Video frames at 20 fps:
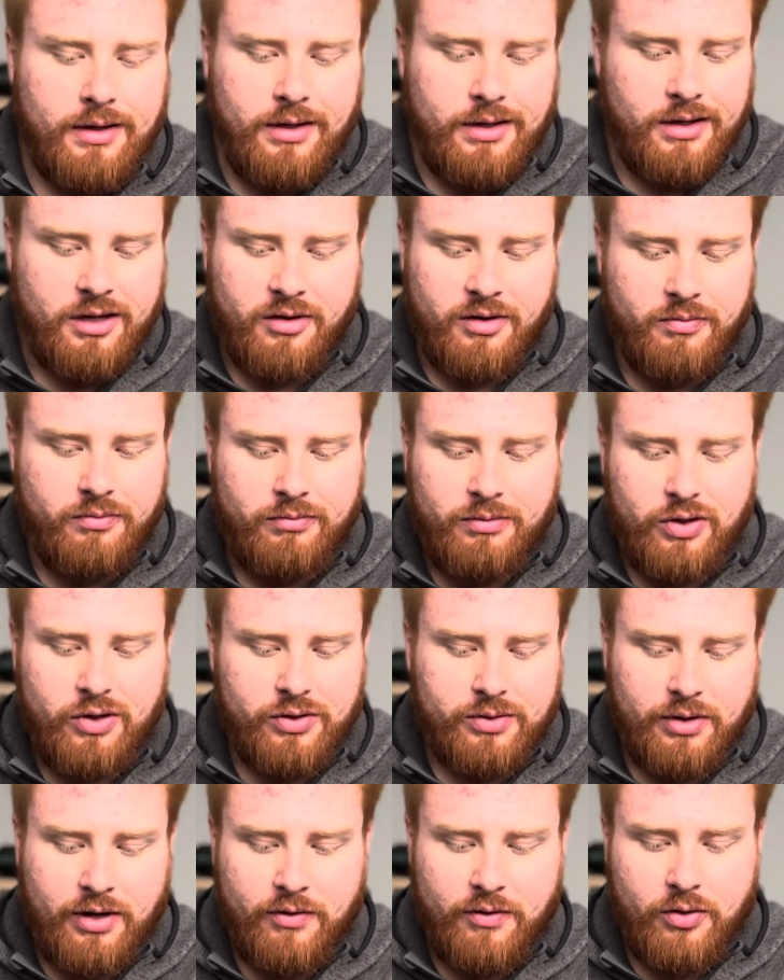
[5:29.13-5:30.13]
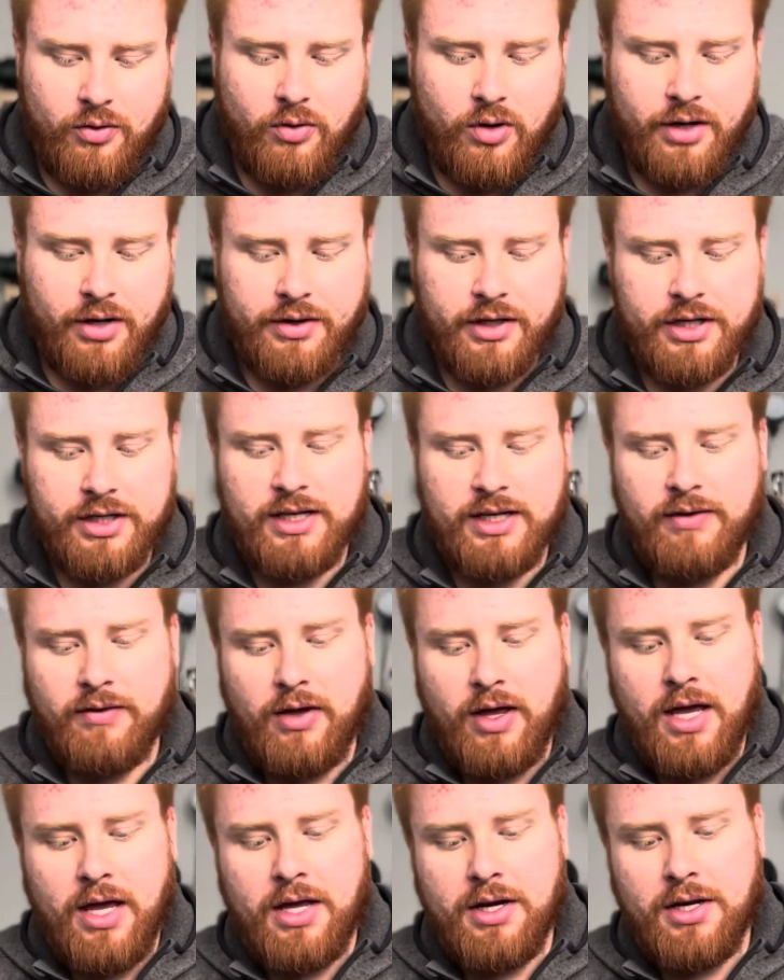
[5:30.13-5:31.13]
You can use whatever you want. They just have a
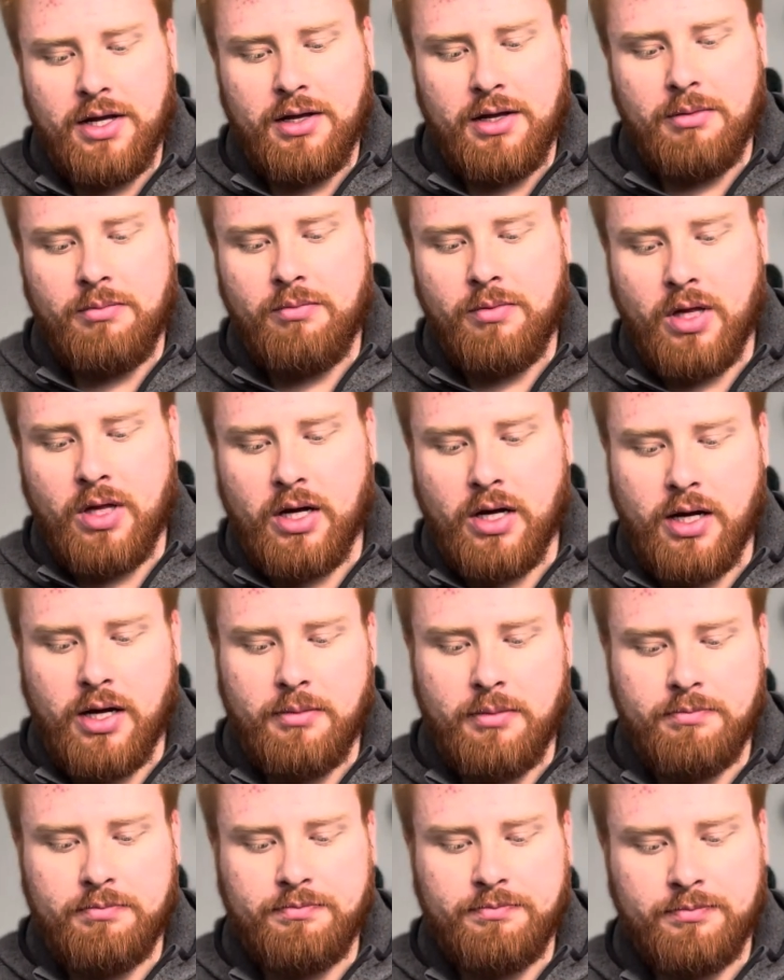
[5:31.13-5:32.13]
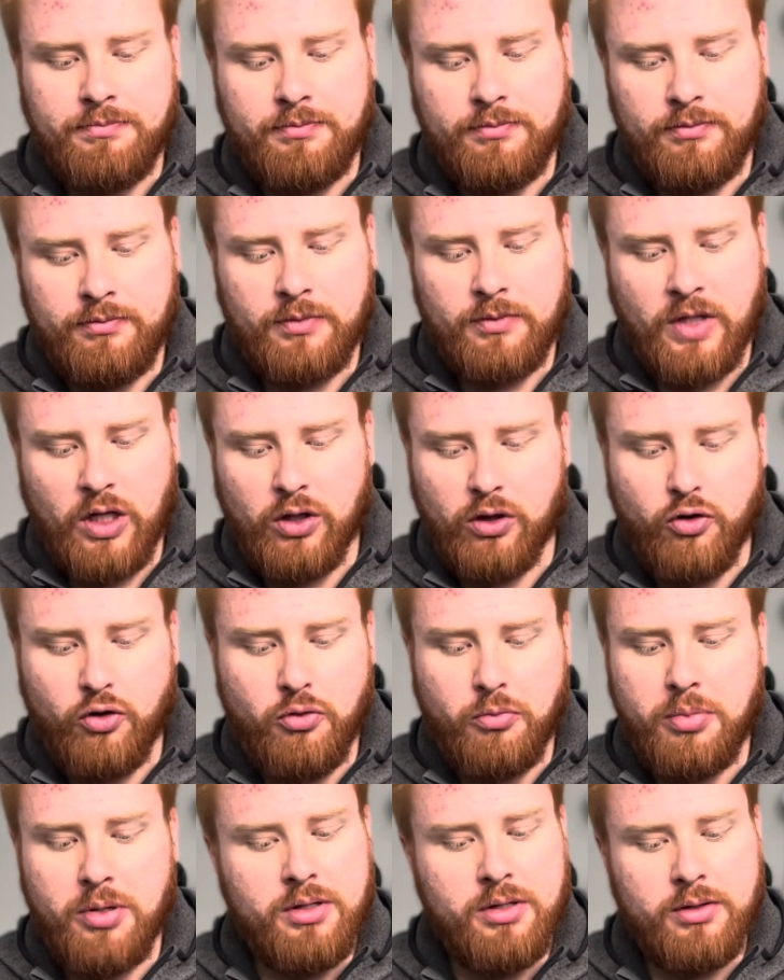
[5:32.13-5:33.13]
handy
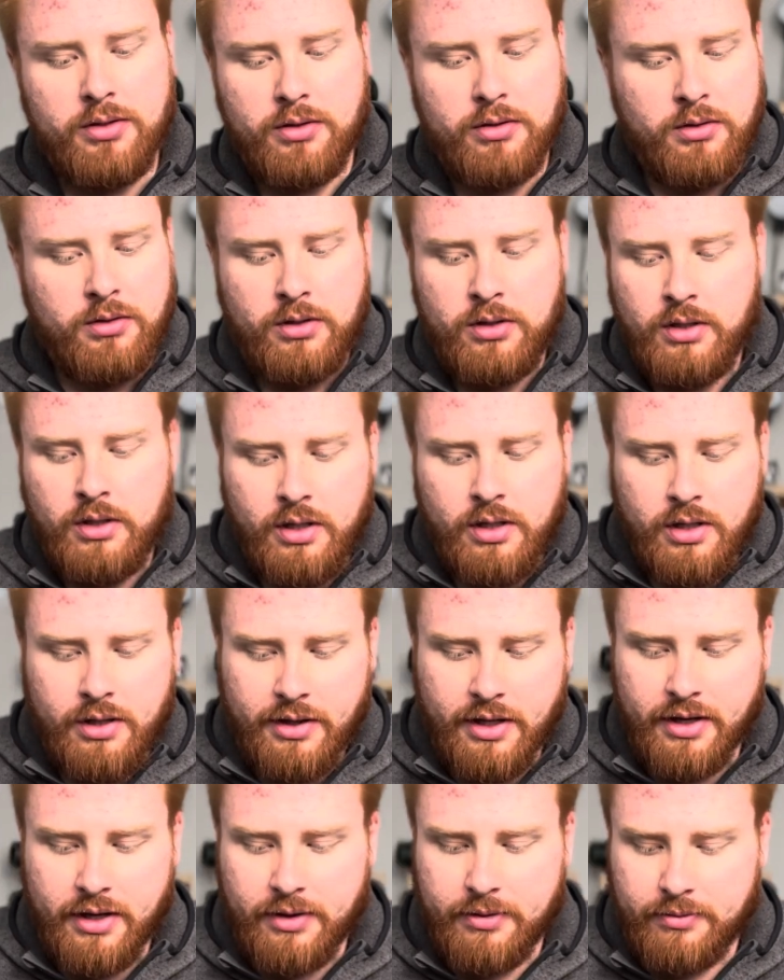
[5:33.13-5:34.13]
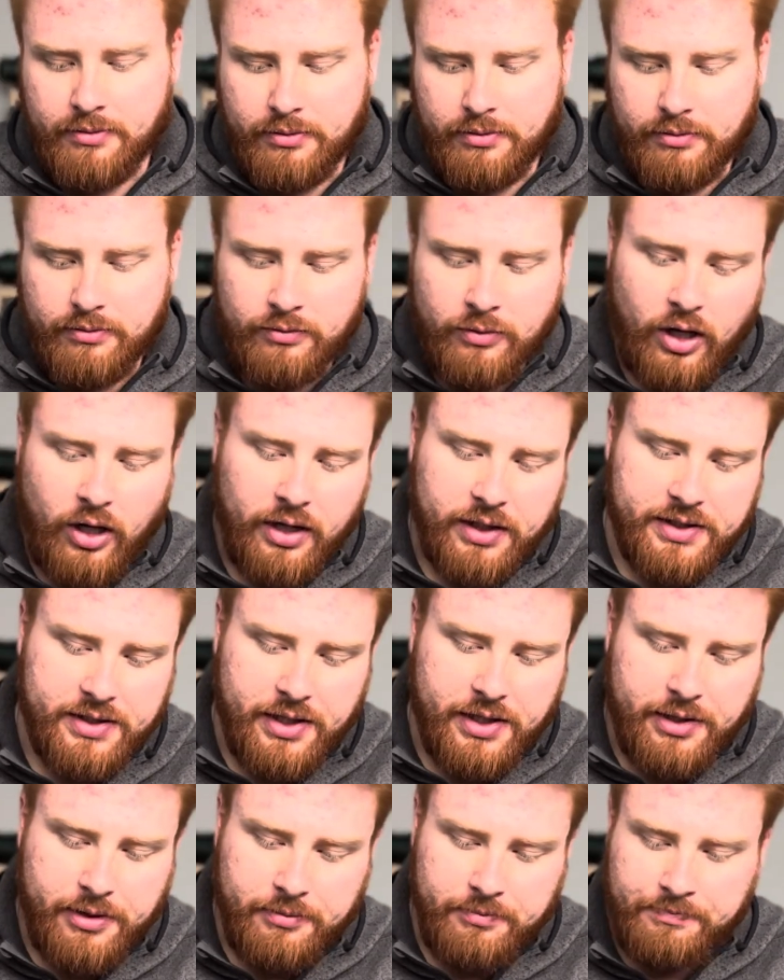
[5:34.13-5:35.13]
loop that locks
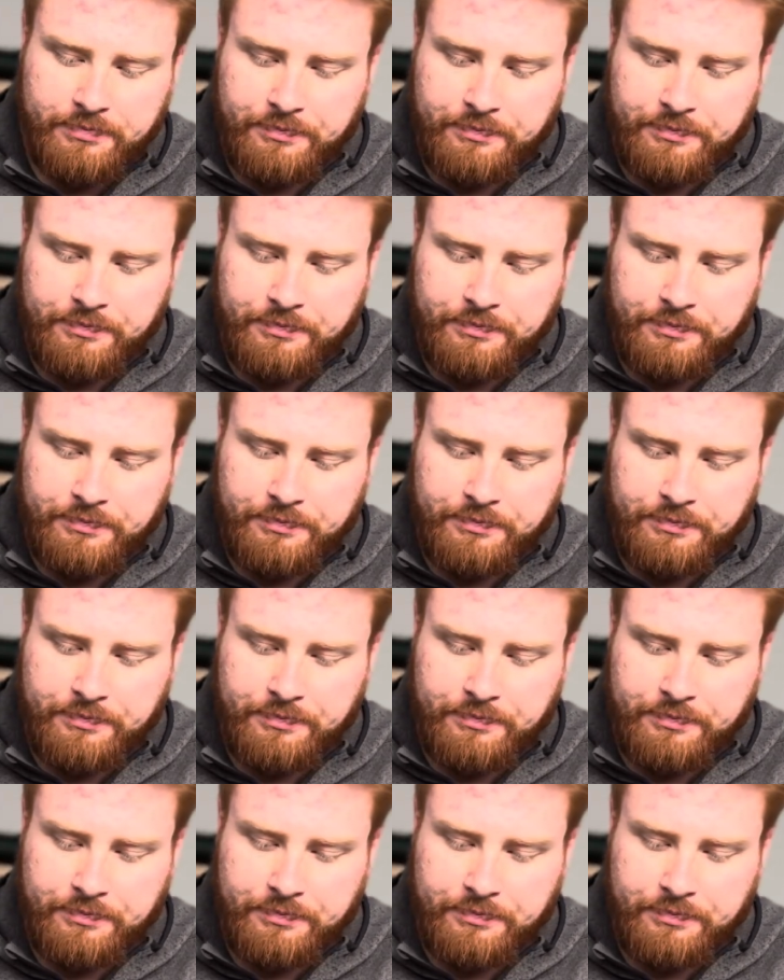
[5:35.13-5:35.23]
in.